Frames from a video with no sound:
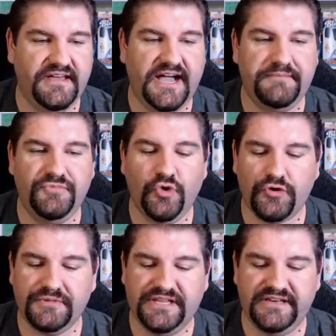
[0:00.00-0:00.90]
I'm
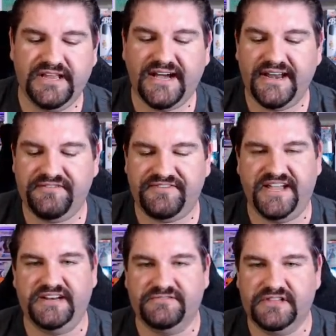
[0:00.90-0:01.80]
normally not a
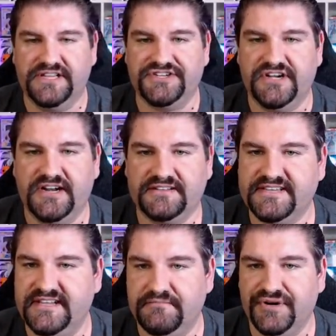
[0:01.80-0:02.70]
fan of Glaceon, I'll
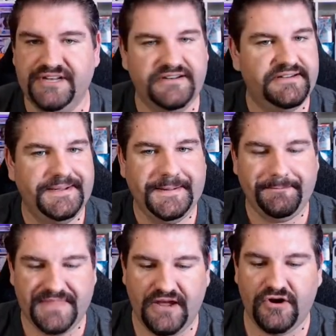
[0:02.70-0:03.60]
tell you, but
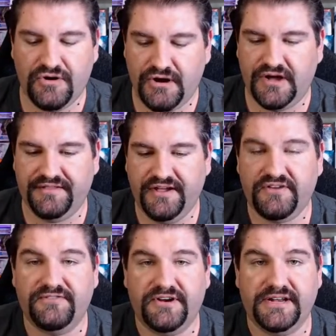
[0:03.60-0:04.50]
they are uh, they
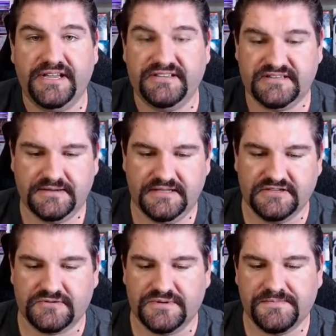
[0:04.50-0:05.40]
are very nice in
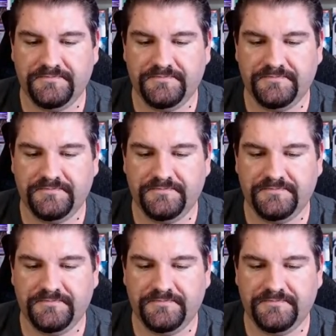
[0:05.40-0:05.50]
this one.